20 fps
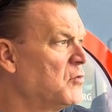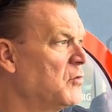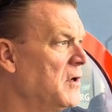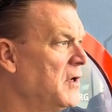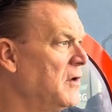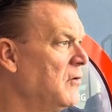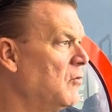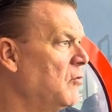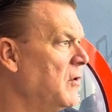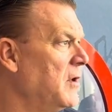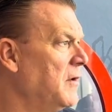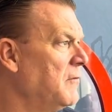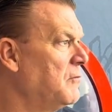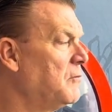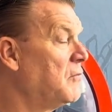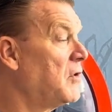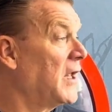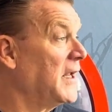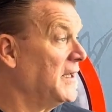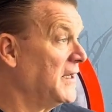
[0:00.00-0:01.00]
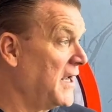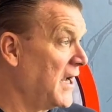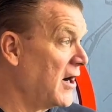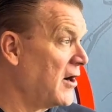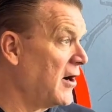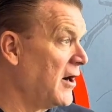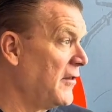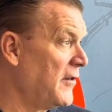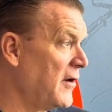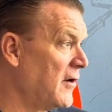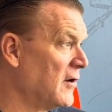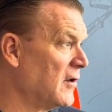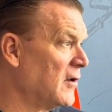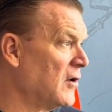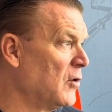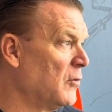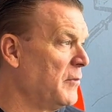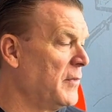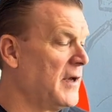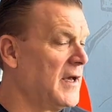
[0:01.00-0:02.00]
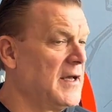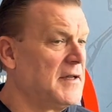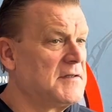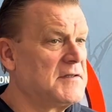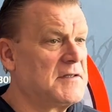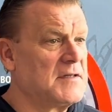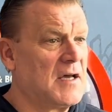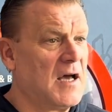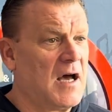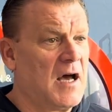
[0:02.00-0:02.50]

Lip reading: We played carry there a little bit.